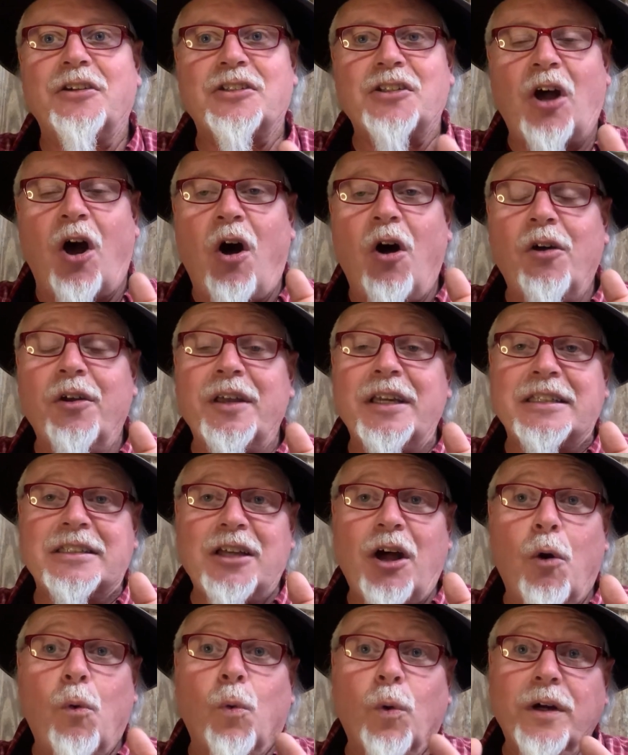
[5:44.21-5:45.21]
It's all
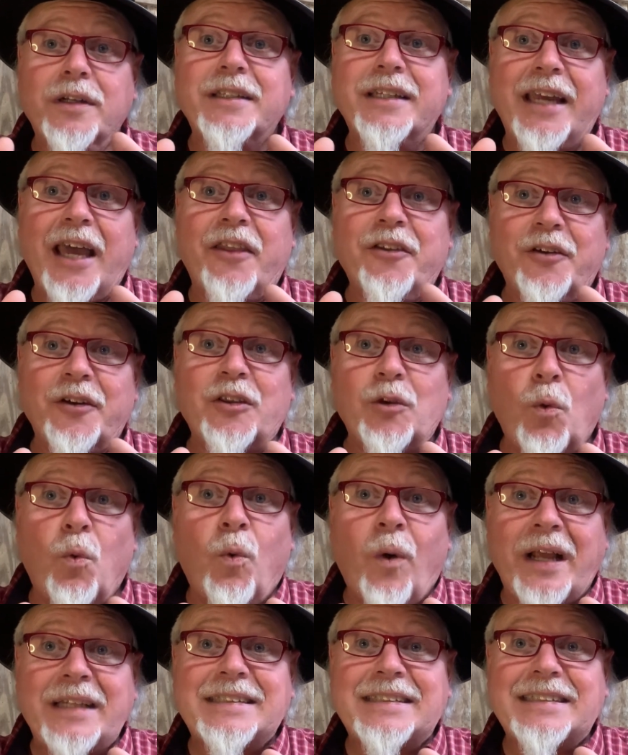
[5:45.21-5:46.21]
worked together in the
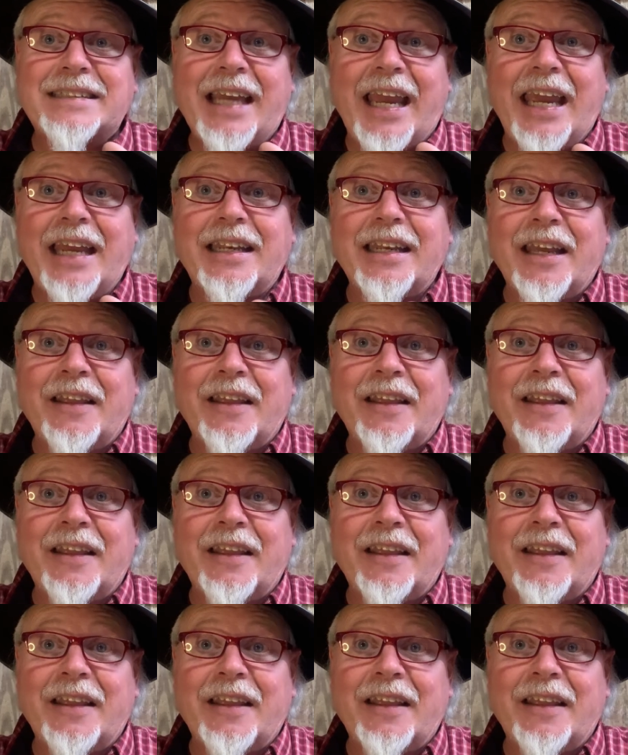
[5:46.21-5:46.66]
wet state,